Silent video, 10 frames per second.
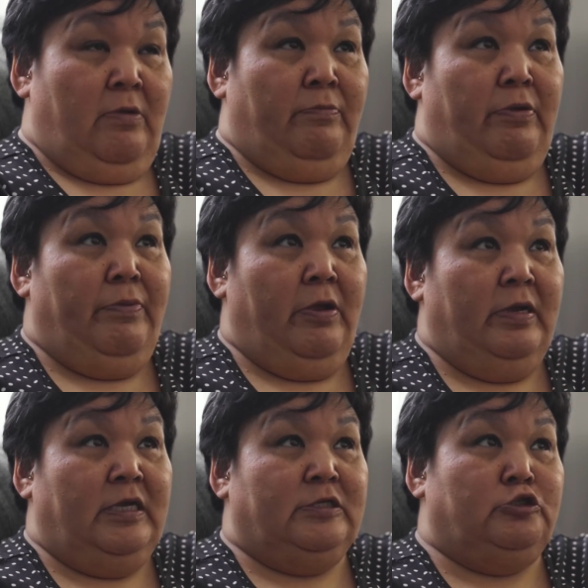
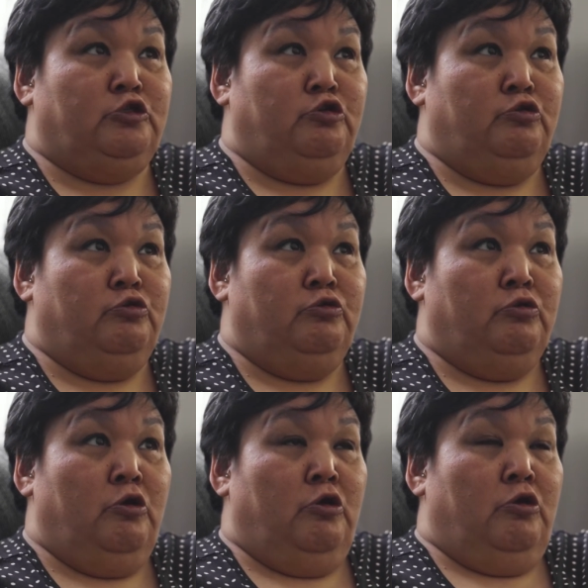preparing it to
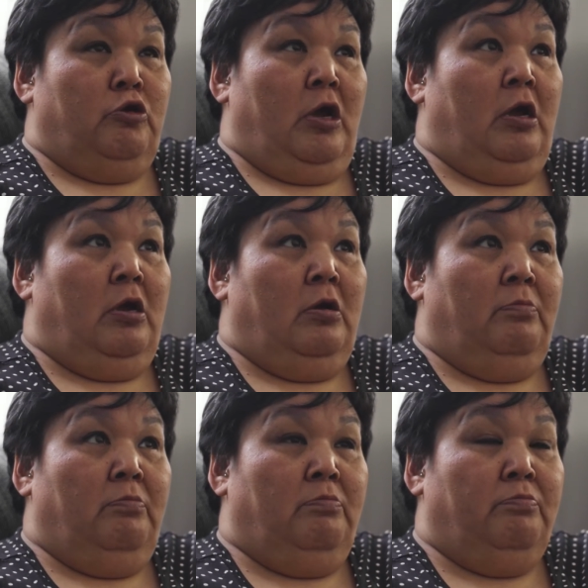
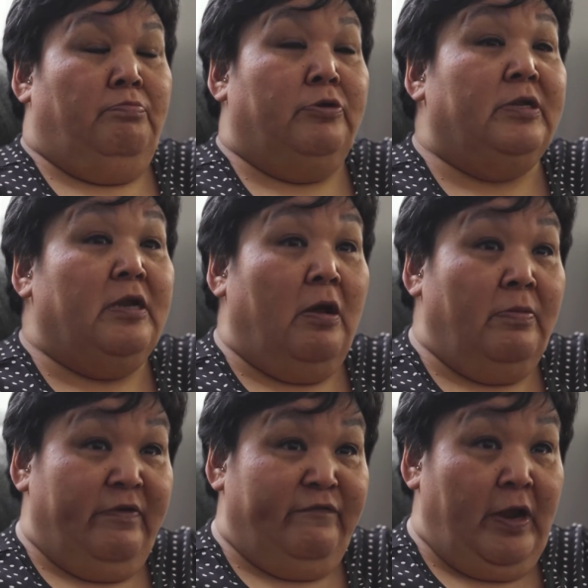put it
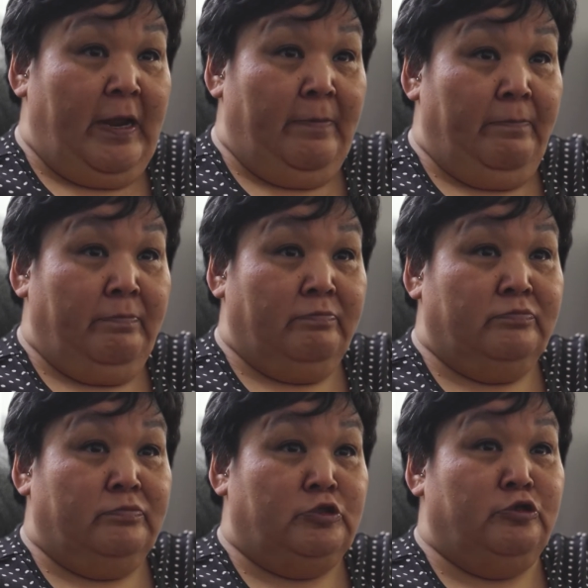on the frame
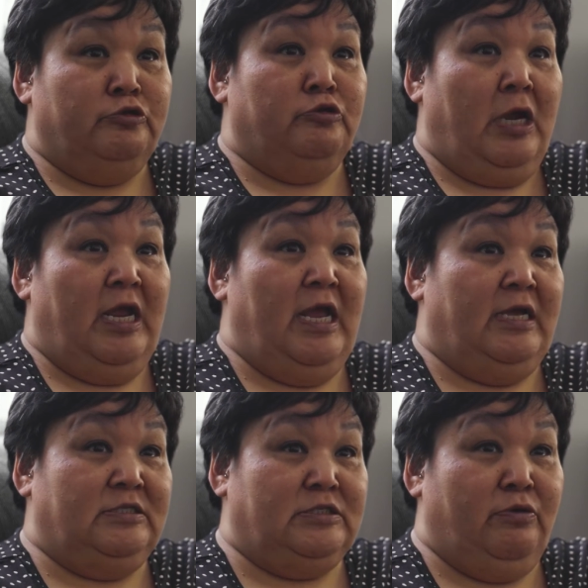to dry
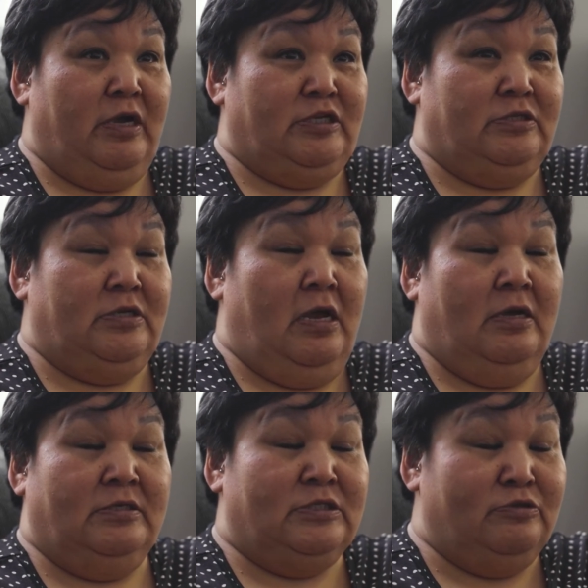and
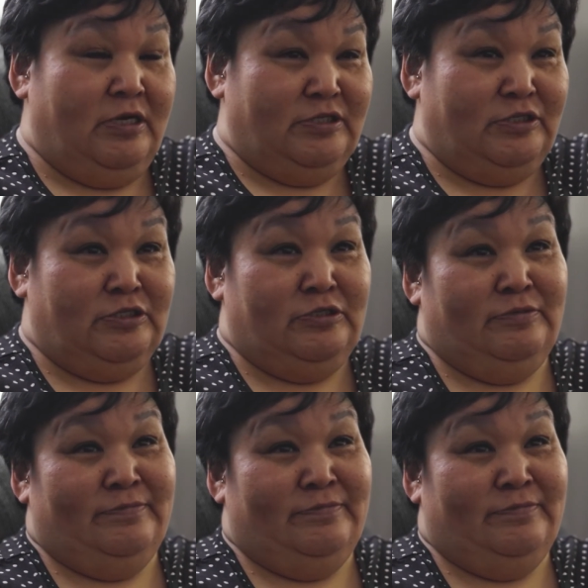stretch.